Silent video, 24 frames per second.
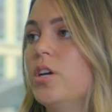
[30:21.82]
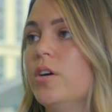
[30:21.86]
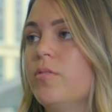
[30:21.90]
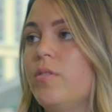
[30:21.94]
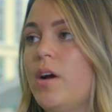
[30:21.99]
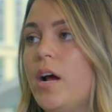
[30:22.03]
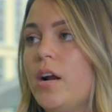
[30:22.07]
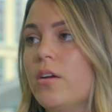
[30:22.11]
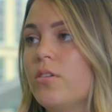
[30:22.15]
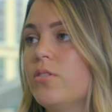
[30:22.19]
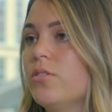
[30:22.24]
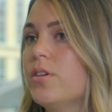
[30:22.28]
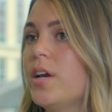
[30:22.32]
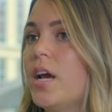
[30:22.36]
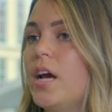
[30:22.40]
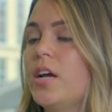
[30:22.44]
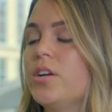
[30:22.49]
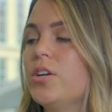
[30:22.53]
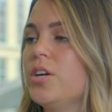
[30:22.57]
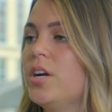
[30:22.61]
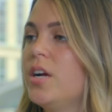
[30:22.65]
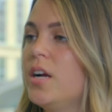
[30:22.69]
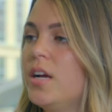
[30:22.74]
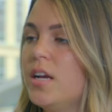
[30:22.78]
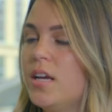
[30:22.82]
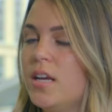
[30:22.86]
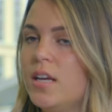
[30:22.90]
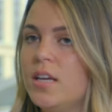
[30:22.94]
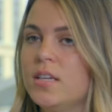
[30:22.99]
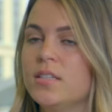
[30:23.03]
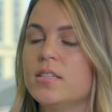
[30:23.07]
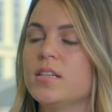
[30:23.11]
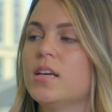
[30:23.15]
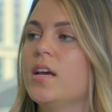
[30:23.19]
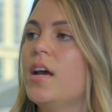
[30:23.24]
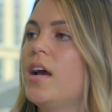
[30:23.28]
year, Radical Candor
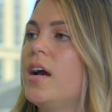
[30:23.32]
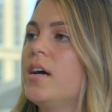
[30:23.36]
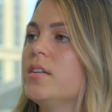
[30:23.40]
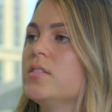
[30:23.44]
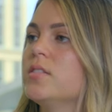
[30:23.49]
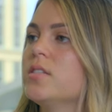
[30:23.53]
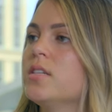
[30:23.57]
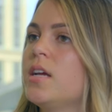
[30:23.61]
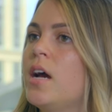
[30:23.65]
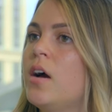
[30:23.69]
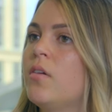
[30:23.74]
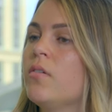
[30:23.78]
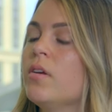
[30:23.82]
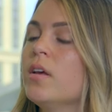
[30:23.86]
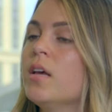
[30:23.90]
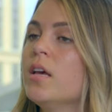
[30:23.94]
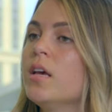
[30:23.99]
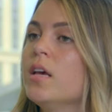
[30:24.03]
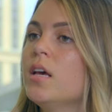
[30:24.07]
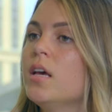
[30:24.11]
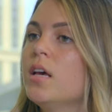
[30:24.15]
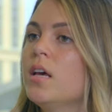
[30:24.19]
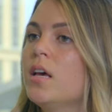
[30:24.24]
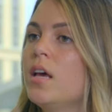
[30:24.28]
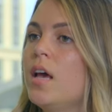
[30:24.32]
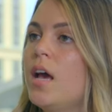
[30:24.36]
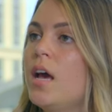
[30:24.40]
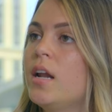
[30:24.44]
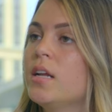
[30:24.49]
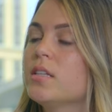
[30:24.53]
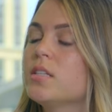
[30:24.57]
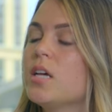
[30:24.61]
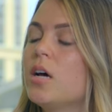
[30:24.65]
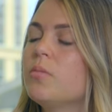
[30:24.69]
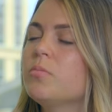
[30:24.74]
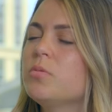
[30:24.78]
is it hands down. Mm-hmm.
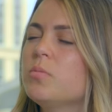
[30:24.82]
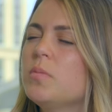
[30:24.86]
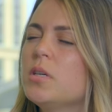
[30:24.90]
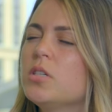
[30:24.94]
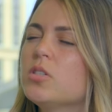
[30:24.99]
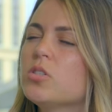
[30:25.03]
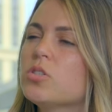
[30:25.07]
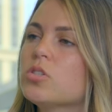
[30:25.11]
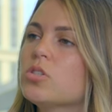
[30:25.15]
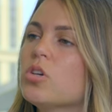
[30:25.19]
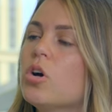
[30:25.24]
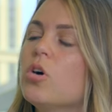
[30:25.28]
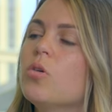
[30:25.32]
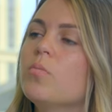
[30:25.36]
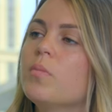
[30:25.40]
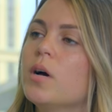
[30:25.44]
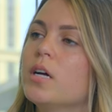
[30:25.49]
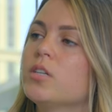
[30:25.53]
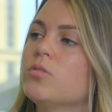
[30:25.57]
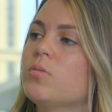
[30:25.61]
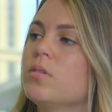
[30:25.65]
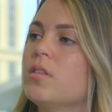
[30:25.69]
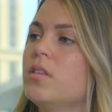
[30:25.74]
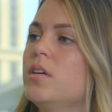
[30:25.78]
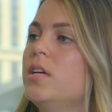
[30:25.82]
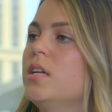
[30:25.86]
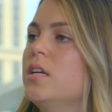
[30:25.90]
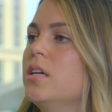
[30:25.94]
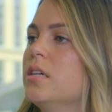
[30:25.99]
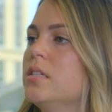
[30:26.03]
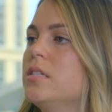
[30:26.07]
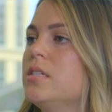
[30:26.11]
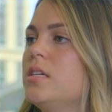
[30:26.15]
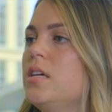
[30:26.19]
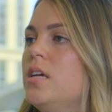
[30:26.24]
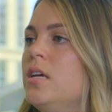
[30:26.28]
And it's helped me so much with
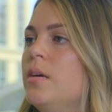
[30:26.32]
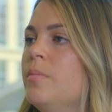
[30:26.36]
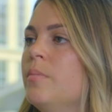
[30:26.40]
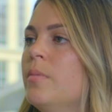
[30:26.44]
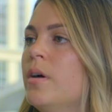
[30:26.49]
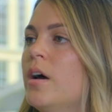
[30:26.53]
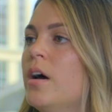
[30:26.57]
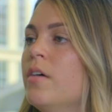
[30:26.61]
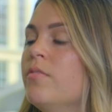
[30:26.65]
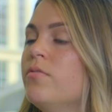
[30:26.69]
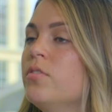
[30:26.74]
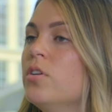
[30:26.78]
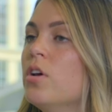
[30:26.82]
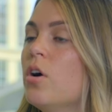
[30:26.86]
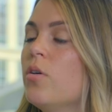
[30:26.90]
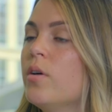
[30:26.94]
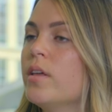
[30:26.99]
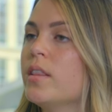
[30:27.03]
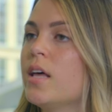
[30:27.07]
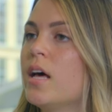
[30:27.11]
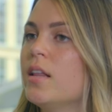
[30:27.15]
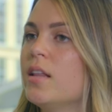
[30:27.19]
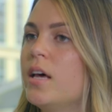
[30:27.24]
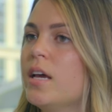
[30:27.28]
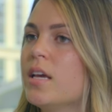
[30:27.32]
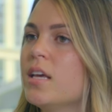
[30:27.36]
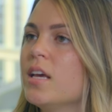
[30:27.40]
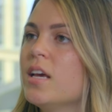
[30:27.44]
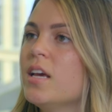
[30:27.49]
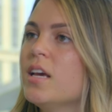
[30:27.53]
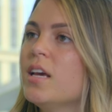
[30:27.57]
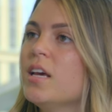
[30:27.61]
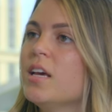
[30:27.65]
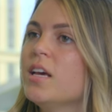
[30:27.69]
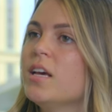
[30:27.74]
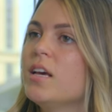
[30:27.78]
leading a team of knowing that like
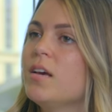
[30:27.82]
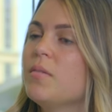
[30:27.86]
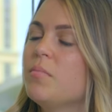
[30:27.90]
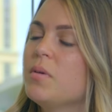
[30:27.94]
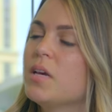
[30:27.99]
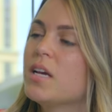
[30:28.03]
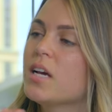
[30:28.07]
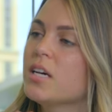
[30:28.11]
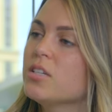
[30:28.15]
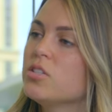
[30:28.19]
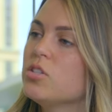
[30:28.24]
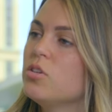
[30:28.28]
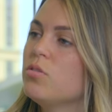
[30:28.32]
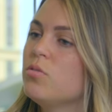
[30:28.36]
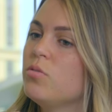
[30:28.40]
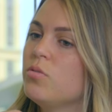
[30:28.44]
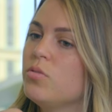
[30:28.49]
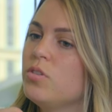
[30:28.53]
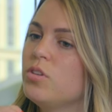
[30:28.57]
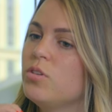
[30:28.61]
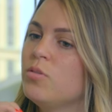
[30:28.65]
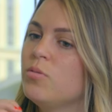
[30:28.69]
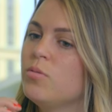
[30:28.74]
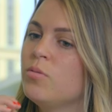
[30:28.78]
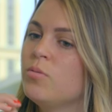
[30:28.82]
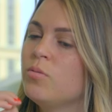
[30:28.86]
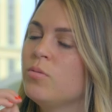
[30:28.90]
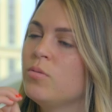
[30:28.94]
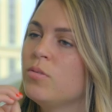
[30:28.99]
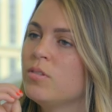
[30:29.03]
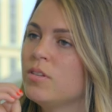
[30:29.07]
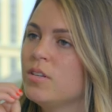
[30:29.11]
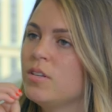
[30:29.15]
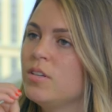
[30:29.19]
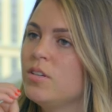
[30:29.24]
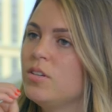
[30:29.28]
because you
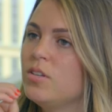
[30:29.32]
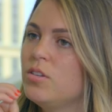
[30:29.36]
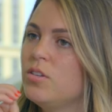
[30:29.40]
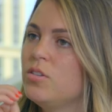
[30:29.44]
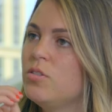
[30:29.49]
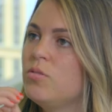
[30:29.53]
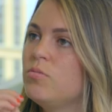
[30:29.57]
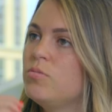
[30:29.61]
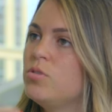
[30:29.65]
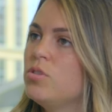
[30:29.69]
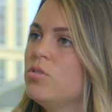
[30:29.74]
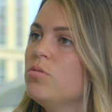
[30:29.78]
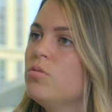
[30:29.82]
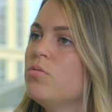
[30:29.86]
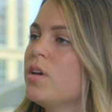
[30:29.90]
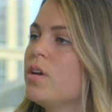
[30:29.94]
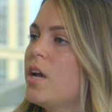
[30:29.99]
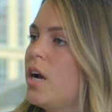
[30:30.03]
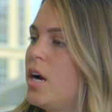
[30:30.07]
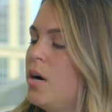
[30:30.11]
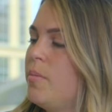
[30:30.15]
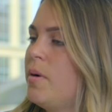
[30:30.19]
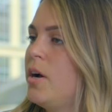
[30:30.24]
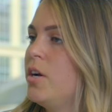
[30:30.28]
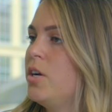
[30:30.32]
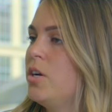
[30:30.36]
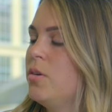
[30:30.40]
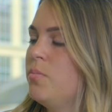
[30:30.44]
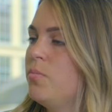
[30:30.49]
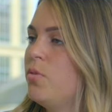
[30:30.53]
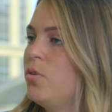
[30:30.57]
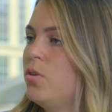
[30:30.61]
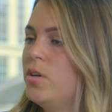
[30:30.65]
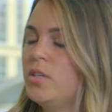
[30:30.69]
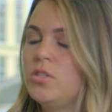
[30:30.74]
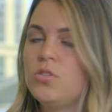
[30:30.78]
you you do care about your
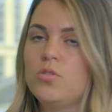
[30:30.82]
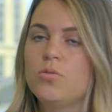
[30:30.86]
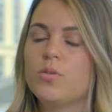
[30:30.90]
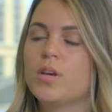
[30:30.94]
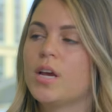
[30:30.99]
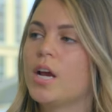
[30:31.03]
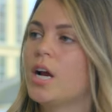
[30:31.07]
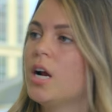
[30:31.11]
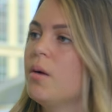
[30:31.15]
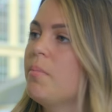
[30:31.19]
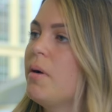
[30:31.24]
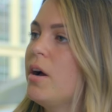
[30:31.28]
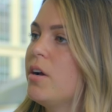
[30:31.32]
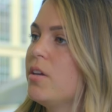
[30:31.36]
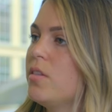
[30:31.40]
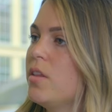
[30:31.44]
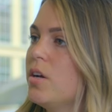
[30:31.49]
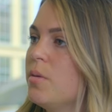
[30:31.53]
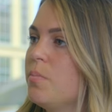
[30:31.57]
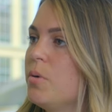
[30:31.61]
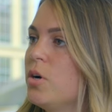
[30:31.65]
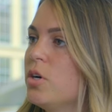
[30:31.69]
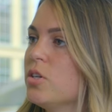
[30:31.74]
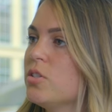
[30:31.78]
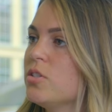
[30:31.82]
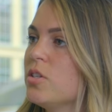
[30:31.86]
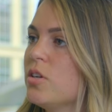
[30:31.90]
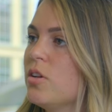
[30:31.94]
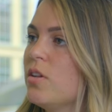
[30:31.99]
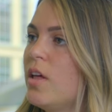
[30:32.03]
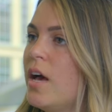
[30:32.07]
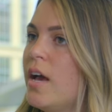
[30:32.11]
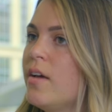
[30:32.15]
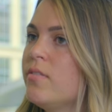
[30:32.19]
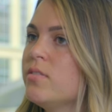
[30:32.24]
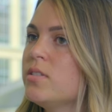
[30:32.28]
employees, you care about their personal
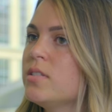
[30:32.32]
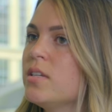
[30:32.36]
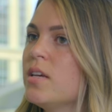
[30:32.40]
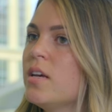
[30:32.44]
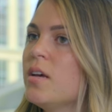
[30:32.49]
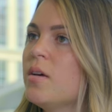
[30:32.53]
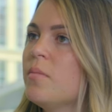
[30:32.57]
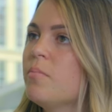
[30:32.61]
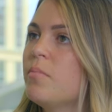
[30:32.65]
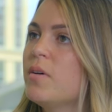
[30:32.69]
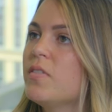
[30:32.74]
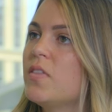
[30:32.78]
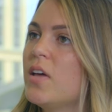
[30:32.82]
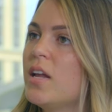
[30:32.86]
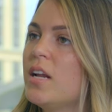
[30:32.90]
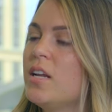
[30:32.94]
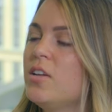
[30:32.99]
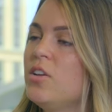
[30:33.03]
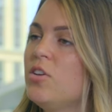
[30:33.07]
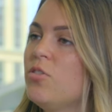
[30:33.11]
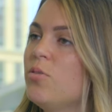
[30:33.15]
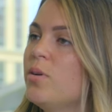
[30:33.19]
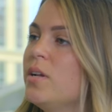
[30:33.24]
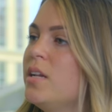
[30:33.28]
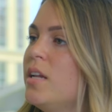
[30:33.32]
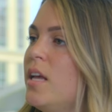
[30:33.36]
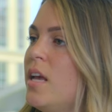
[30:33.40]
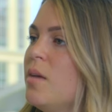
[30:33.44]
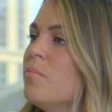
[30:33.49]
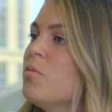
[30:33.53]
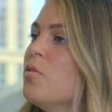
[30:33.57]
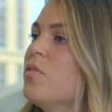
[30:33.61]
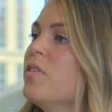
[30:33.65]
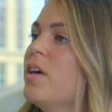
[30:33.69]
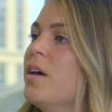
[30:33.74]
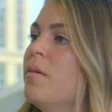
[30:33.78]
lives, but then you
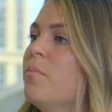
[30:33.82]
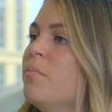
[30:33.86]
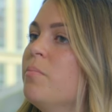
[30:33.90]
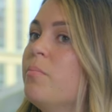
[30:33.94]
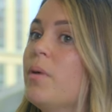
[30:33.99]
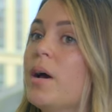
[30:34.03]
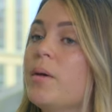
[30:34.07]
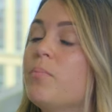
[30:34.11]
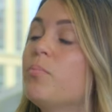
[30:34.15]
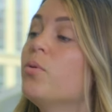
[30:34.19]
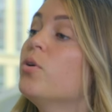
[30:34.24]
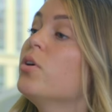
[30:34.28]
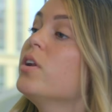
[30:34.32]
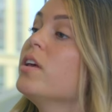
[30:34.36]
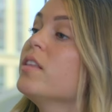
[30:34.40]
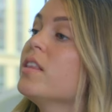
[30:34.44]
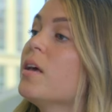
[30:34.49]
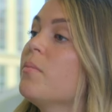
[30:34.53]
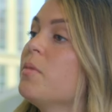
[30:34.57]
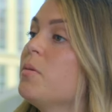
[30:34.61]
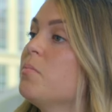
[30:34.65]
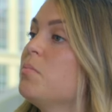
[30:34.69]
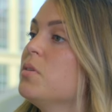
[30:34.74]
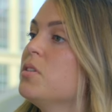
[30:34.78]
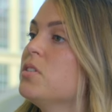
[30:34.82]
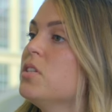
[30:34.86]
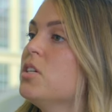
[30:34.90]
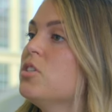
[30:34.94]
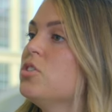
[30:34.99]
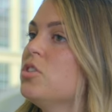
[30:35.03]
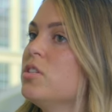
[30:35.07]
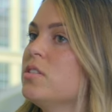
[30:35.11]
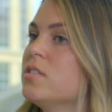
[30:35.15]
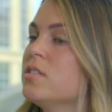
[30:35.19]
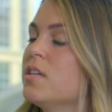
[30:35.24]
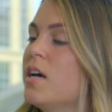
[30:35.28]
enable them by putting them in
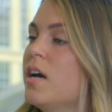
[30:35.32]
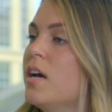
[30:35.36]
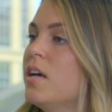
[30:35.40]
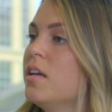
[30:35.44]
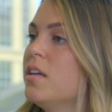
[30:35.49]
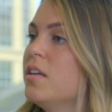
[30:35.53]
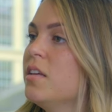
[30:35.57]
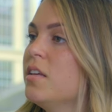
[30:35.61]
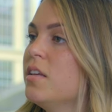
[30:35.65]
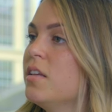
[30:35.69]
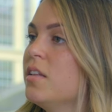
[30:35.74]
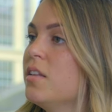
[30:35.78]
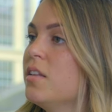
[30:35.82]
positions that